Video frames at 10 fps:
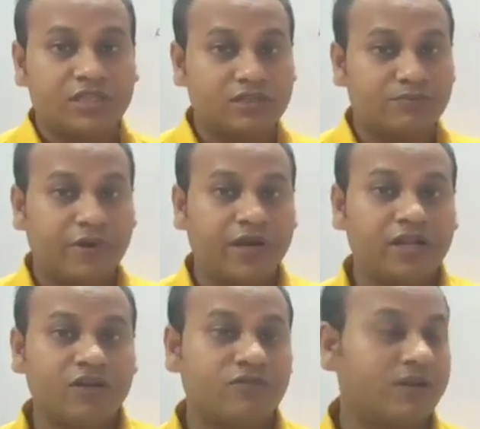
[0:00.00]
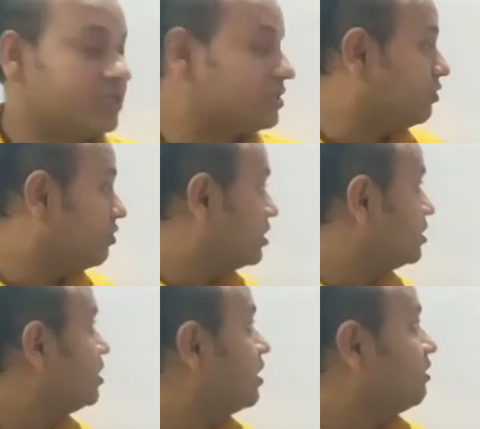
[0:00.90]
This bending of light is known as
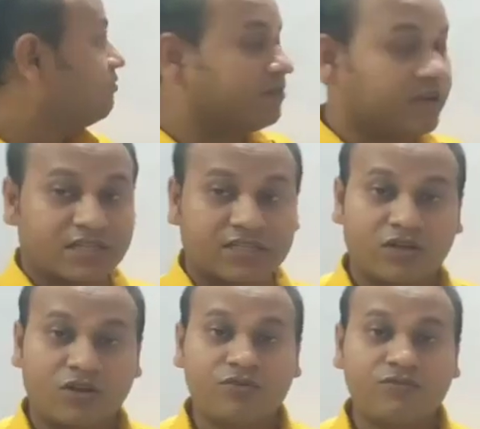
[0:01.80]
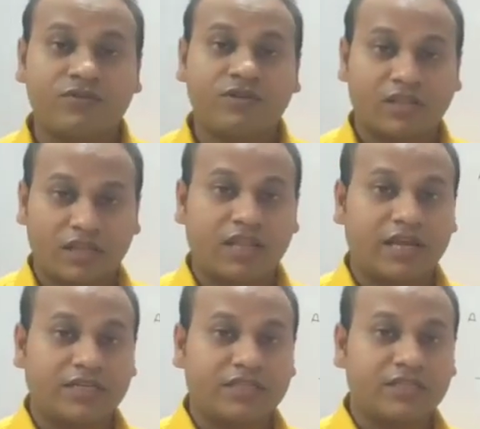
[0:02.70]
the refraction of
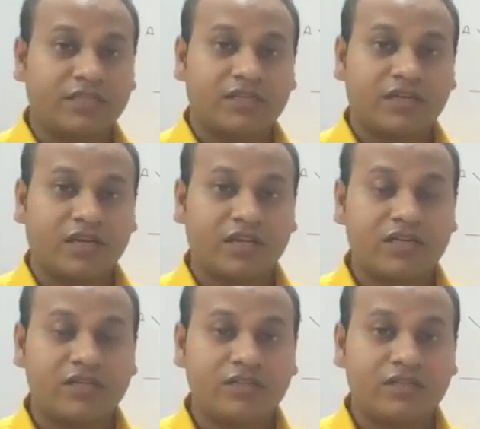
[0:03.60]
light. Clear?